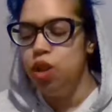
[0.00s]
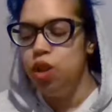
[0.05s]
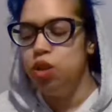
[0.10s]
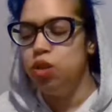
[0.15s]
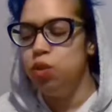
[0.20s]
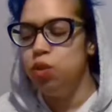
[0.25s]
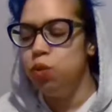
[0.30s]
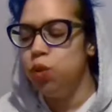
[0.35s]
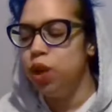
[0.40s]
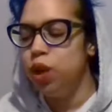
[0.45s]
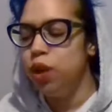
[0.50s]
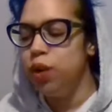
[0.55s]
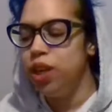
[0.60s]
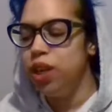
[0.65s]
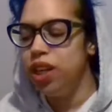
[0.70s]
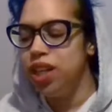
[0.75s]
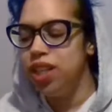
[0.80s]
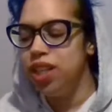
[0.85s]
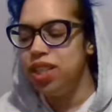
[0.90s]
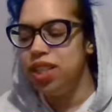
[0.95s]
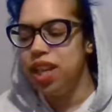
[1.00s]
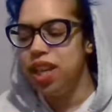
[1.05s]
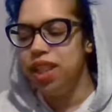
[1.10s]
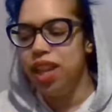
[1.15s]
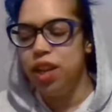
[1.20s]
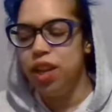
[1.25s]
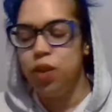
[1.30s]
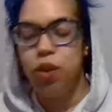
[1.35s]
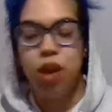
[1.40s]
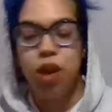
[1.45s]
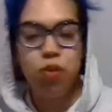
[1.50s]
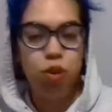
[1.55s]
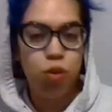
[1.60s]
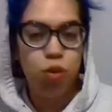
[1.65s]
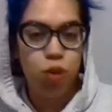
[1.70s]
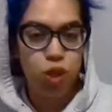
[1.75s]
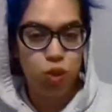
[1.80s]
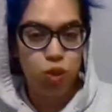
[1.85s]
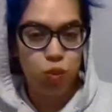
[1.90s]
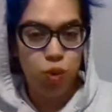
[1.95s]
to where it is that you have
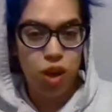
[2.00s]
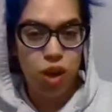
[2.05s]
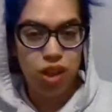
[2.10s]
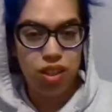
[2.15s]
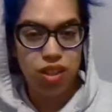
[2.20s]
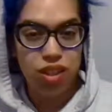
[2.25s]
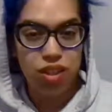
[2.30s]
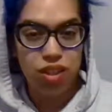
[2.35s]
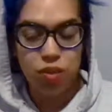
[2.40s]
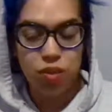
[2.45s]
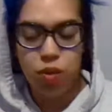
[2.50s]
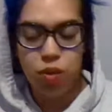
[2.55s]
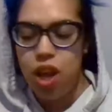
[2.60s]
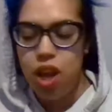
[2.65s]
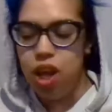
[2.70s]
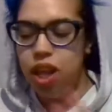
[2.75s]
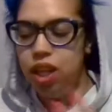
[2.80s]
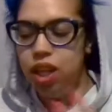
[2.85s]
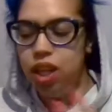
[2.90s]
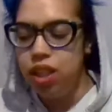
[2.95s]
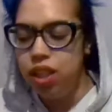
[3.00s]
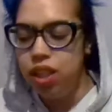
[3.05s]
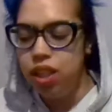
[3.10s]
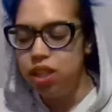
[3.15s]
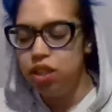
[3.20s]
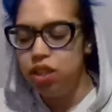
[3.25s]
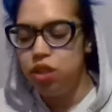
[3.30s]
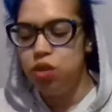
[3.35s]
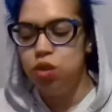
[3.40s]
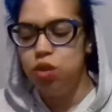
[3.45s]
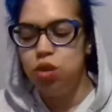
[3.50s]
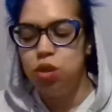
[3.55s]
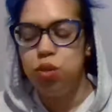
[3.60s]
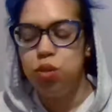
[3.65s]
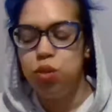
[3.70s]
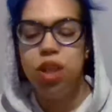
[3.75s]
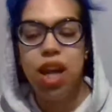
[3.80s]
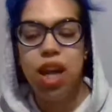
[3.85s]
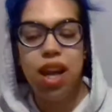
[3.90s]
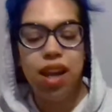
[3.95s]
always wanted to. It leads you to
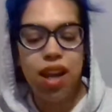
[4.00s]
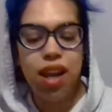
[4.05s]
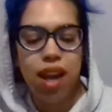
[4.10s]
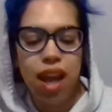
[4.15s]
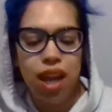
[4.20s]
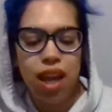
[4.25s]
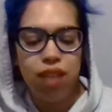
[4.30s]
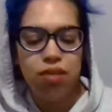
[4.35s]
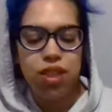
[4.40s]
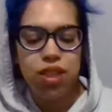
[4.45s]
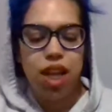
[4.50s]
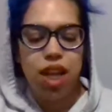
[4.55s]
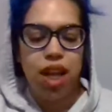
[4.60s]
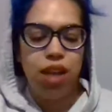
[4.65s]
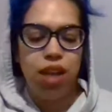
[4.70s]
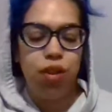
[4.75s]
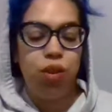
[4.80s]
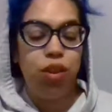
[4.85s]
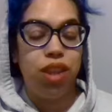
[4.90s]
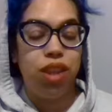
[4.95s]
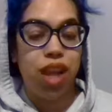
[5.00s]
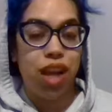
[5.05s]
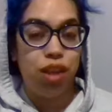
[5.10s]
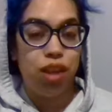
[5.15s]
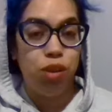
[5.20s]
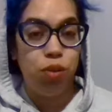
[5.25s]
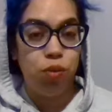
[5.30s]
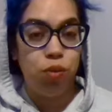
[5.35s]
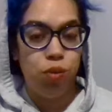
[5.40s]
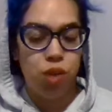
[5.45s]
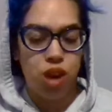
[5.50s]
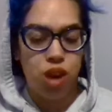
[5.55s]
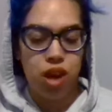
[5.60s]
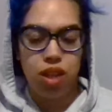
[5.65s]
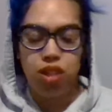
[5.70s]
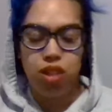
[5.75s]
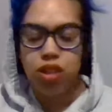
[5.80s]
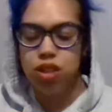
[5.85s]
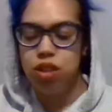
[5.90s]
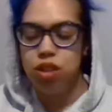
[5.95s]
that lifestyle that you
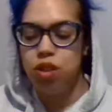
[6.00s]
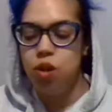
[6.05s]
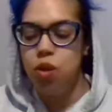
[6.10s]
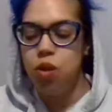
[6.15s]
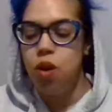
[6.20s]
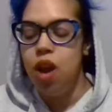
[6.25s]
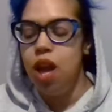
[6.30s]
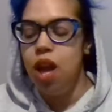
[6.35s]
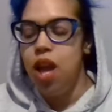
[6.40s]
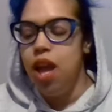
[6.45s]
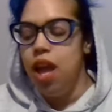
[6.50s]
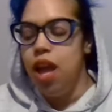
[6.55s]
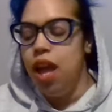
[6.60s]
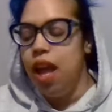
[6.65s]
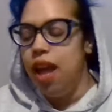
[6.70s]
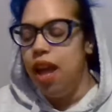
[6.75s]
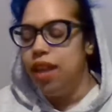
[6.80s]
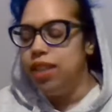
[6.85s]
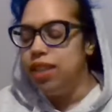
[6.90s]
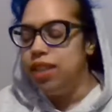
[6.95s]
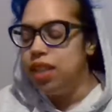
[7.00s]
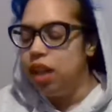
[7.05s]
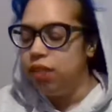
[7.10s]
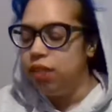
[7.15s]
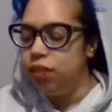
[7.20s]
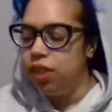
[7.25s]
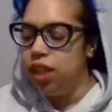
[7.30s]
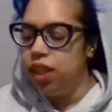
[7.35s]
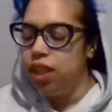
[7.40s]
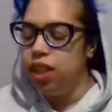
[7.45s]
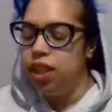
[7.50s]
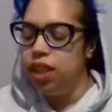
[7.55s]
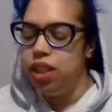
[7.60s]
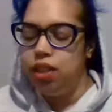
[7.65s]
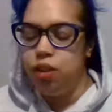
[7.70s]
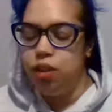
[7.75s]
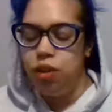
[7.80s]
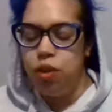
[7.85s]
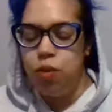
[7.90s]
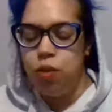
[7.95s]
want. So definitely,
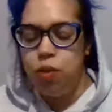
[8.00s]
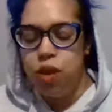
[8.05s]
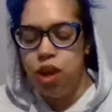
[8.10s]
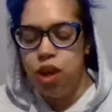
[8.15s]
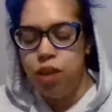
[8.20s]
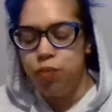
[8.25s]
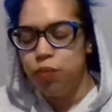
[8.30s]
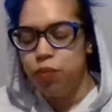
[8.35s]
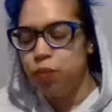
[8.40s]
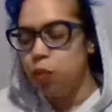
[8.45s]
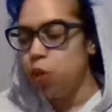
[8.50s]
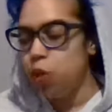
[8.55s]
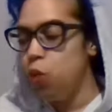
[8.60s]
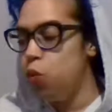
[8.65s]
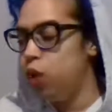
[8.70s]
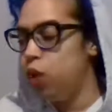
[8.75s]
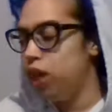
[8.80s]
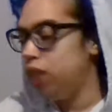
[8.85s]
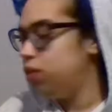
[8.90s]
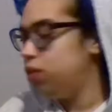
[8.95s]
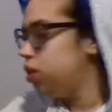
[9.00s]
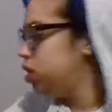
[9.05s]
you know what, whatever